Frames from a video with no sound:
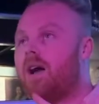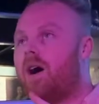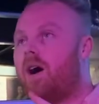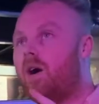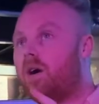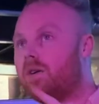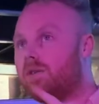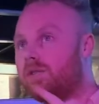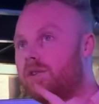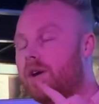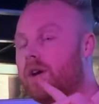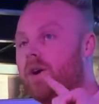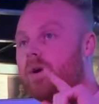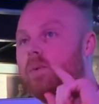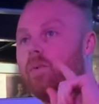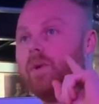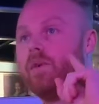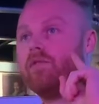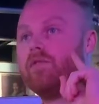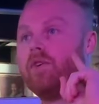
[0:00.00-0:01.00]

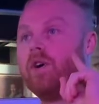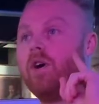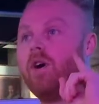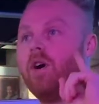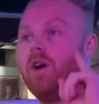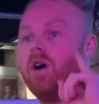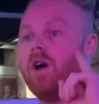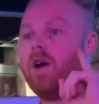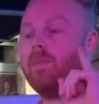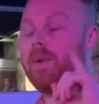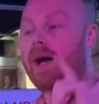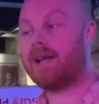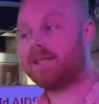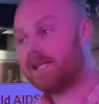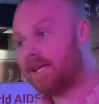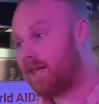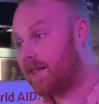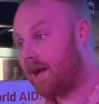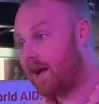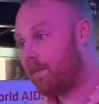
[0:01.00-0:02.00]
Also, we've got
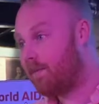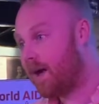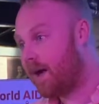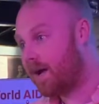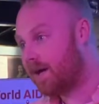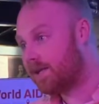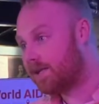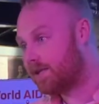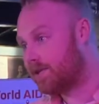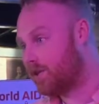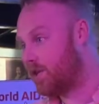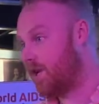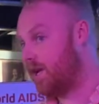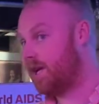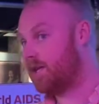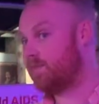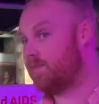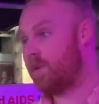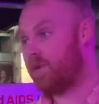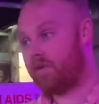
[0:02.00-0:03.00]
Anticlimax.
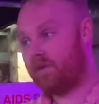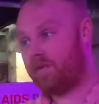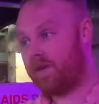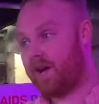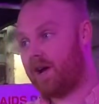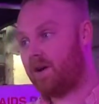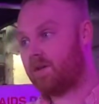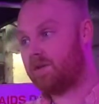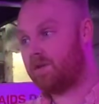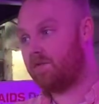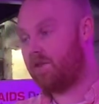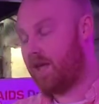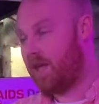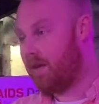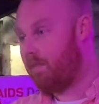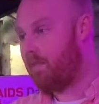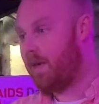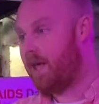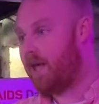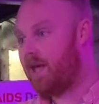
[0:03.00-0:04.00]
She is mother of the House of
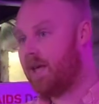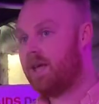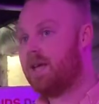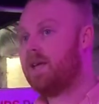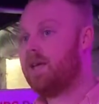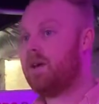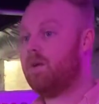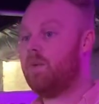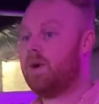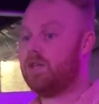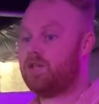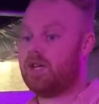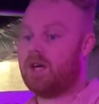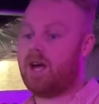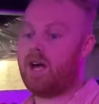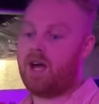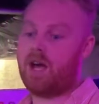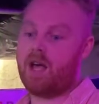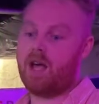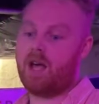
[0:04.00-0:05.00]
Eat Me, which
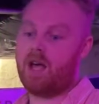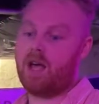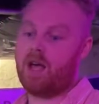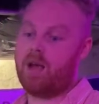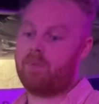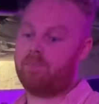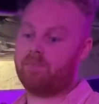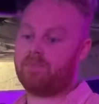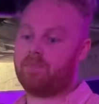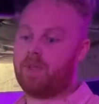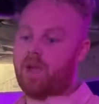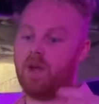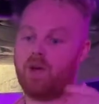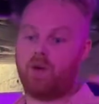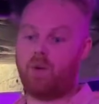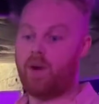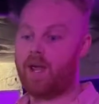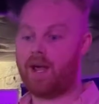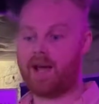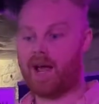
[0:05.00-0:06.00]
are a
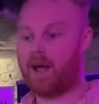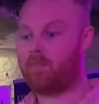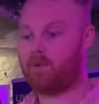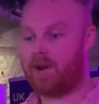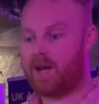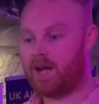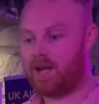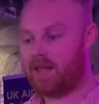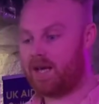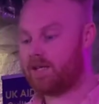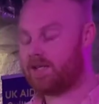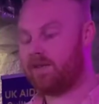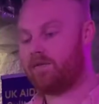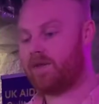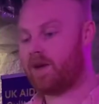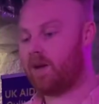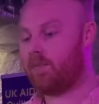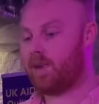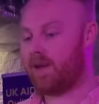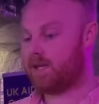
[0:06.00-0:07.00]
queer cabaret collective
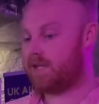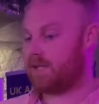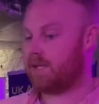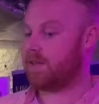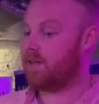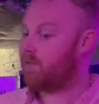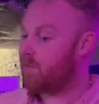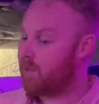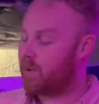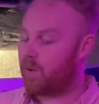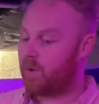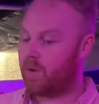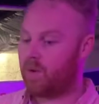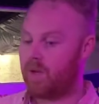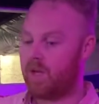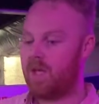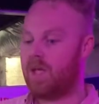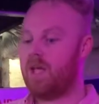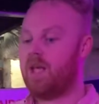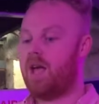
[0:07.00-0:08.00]
that are based in
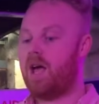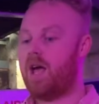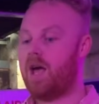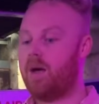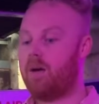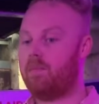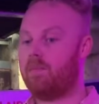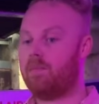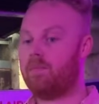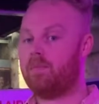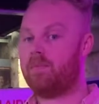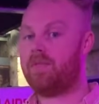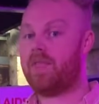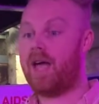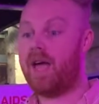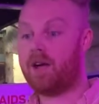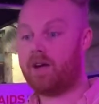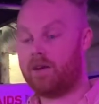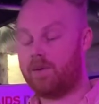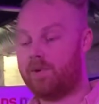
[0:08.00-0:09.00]
Liverpool.
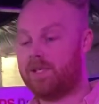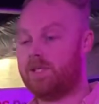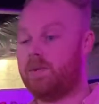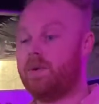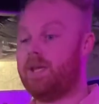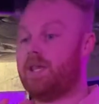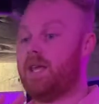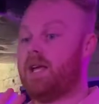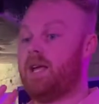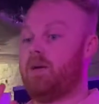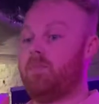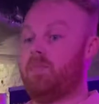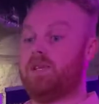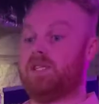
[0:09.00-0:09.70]
They're going to be doing like a